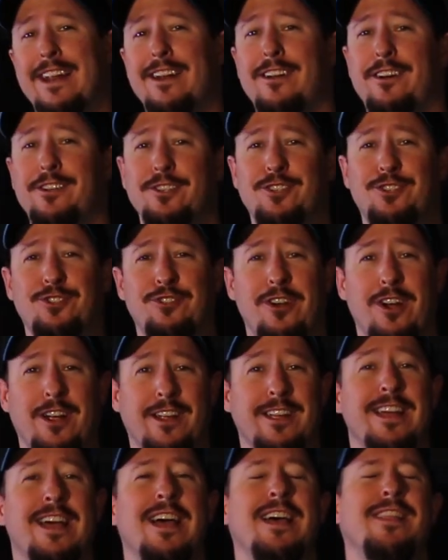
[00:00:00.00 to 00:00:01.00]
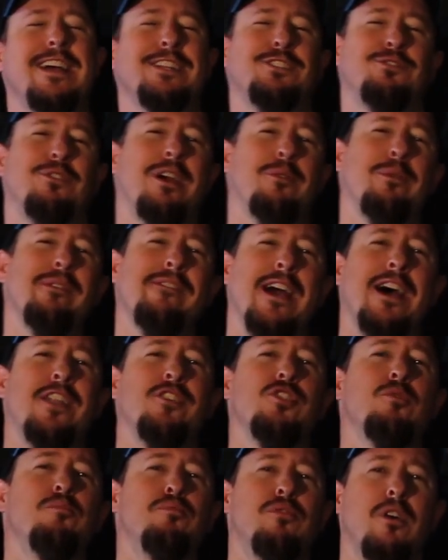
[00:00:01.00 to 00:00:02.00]
it on your truck. That's right, we've got
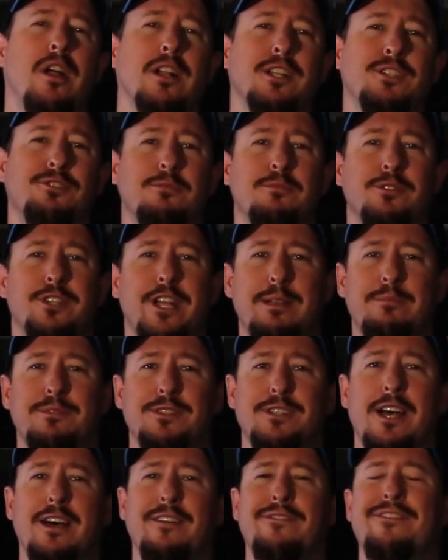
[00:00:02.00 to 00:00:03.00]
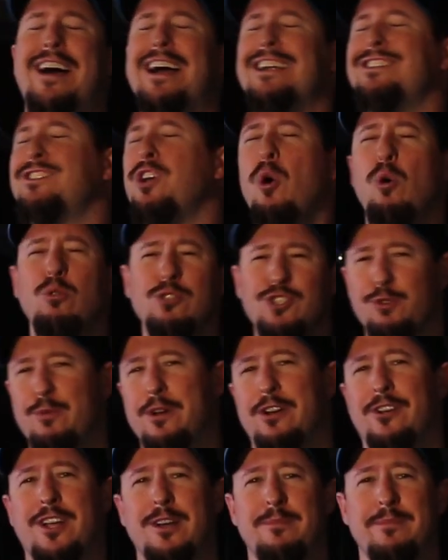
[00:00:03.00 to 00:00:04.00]
new products from James Duff. I told you
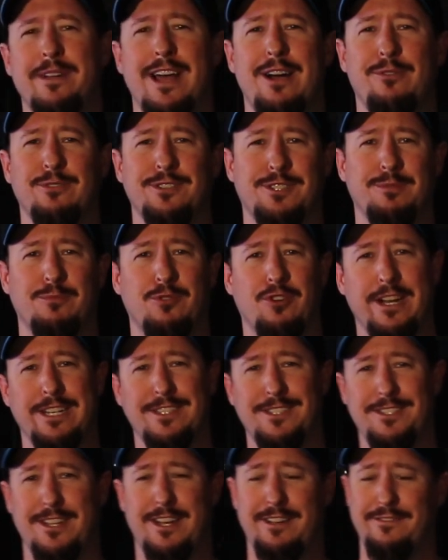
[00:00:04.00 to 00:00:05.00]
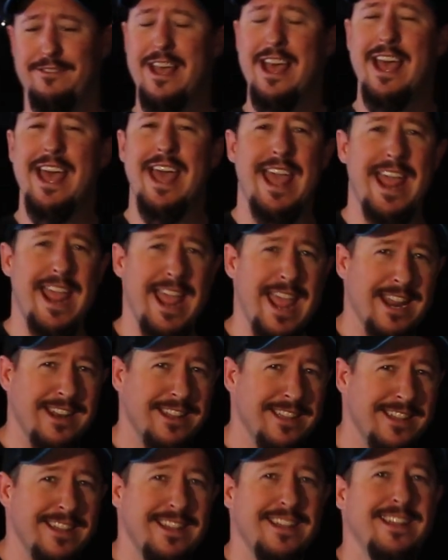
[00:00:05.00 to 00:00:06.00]
we were coming out with some great stuff, and
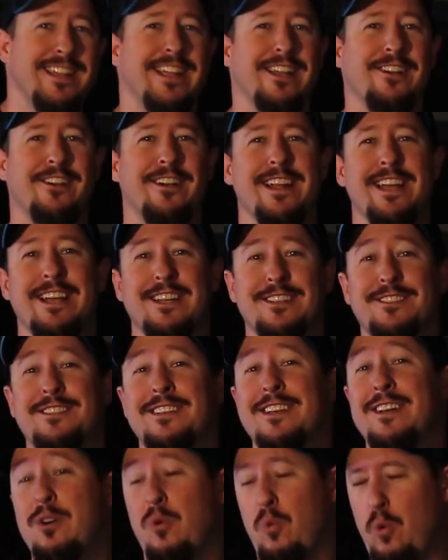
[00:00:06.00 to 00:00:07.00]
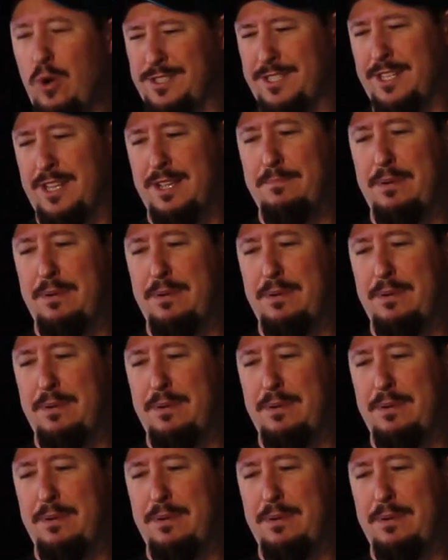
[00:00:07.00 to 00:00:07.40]
here it is. What's in the